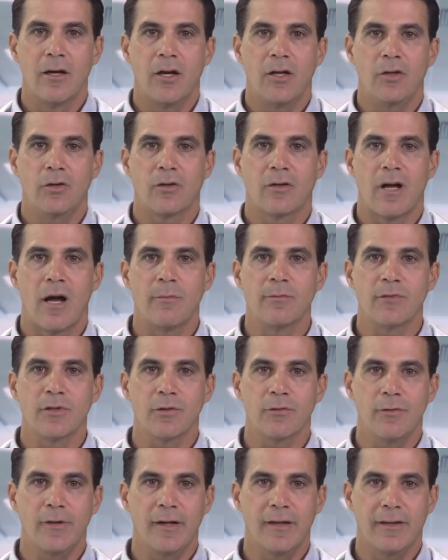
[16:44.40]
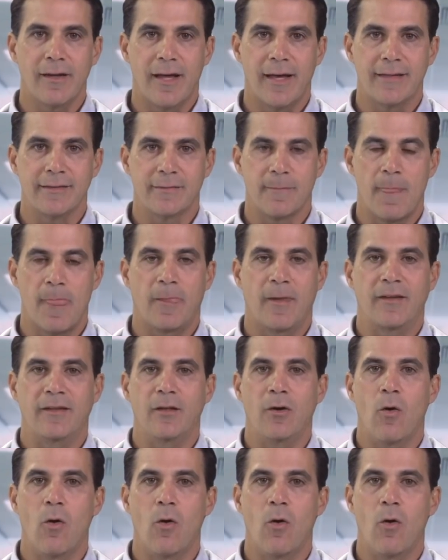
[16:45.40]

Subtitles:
you'll come to realize that the